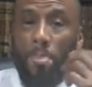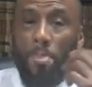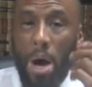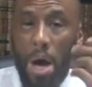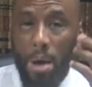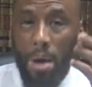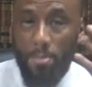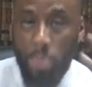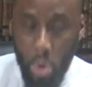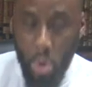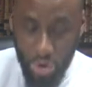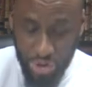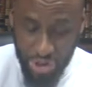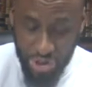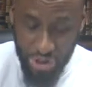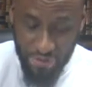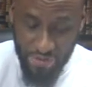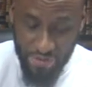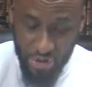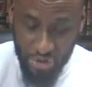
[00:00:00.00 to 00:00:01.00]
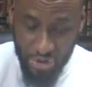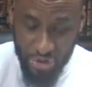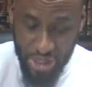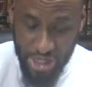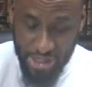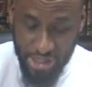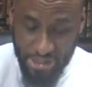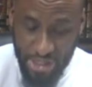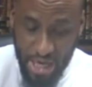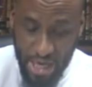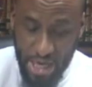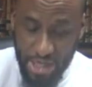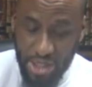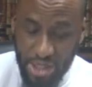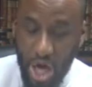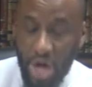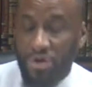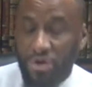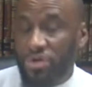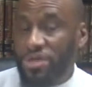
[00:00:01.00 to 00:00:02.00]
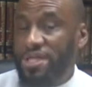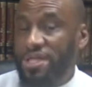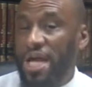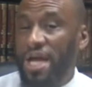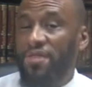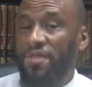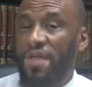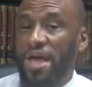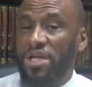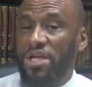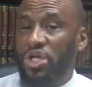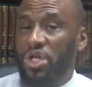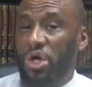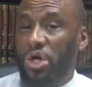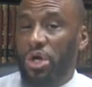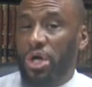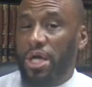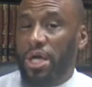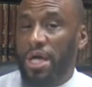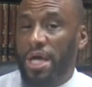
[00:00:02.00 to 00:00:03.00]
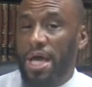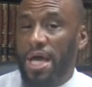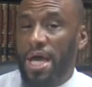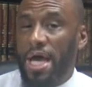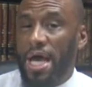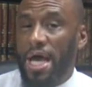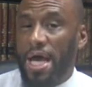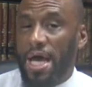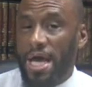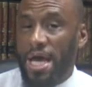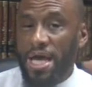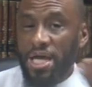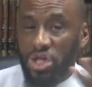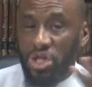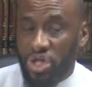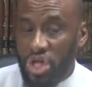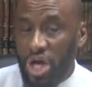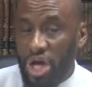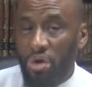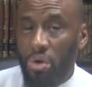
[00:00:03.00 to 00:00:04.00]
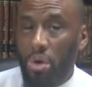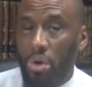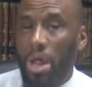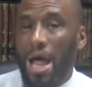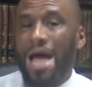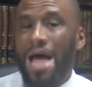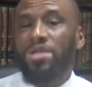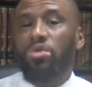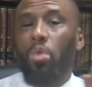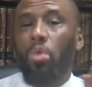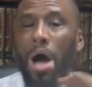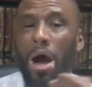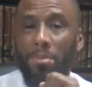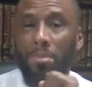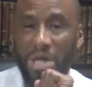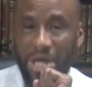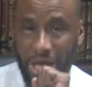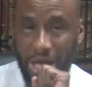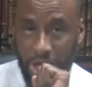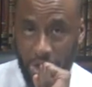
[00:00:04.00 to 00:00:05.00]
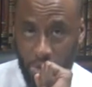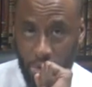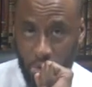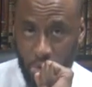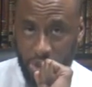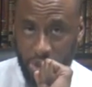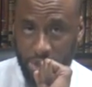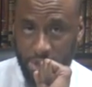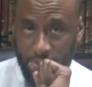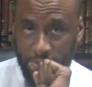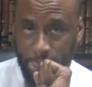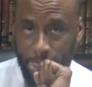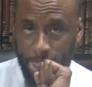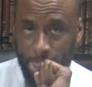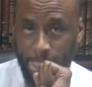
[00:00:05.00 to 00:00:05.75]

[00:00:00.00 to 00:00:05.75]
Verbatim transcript: uh, portion of the treaties to understand that shirk in general has how many categories?